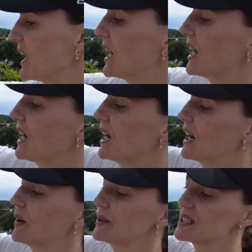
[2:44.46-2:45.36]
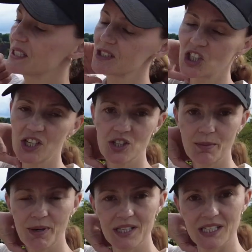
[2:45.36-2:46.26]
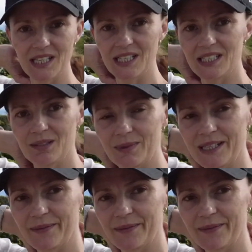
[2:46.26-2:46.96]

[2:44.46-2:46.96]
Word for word: Ah, and we just changed our mind at the end, didn't we?